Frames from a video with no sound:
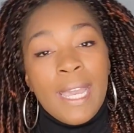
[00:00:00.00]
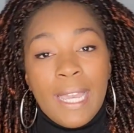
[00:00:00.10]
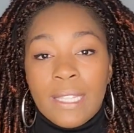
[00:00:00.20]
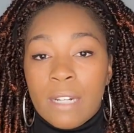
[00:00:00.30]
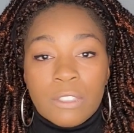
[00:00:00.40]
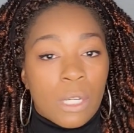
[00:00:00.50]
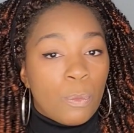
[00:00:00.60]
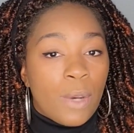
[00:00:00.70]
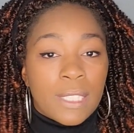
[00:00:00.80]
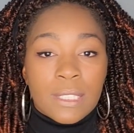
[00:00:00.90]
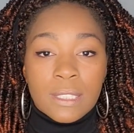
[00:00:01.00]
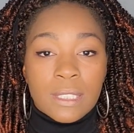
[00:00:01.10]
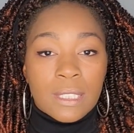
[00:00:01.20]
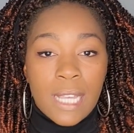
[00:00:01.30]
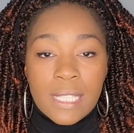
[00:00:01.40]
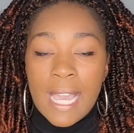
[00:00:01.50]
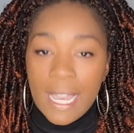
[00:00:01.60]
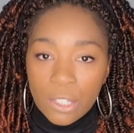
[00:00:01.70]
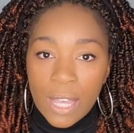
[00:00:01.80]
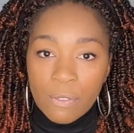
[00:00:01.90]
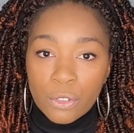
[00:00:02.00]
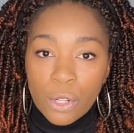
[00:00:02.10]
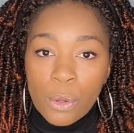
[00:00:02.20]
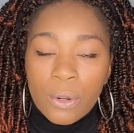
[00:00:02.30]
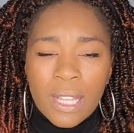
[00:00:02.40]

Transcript: And if someone says, hey, do you have a notary?